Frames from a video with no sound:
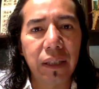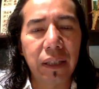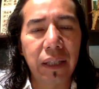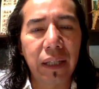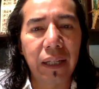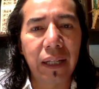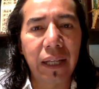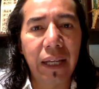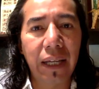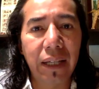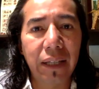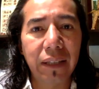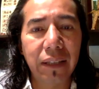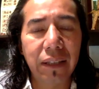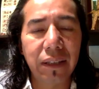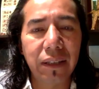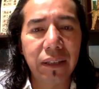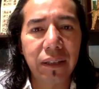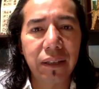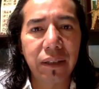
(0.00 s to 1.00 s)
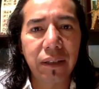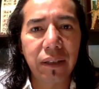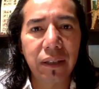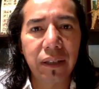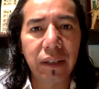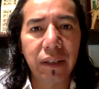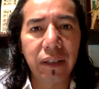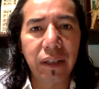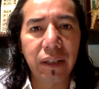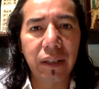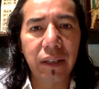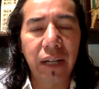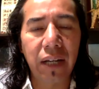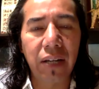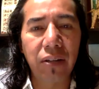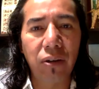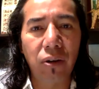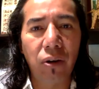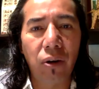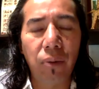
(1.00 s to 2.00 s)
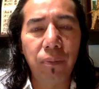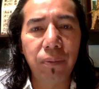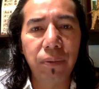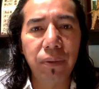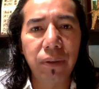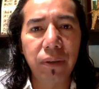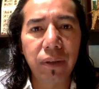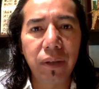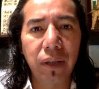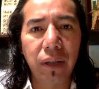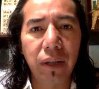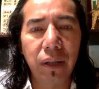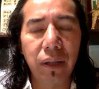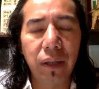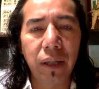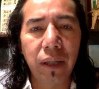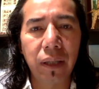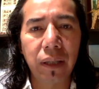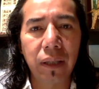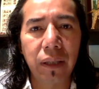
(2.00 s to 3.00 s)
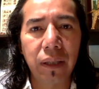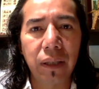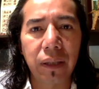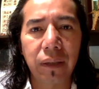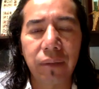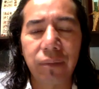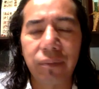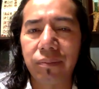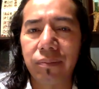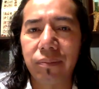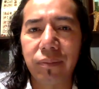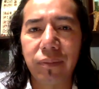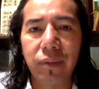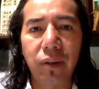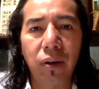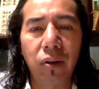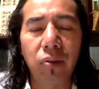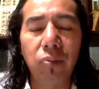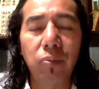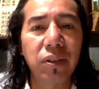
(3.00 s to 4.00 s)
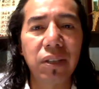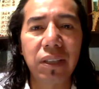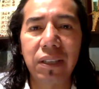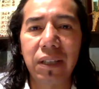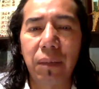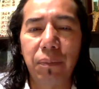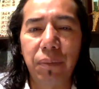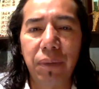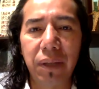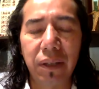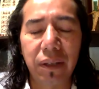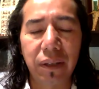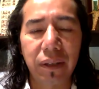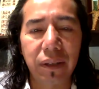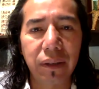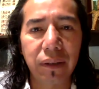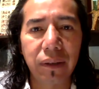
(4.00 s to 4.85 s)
the lakes dried up and uh, almost disappeared.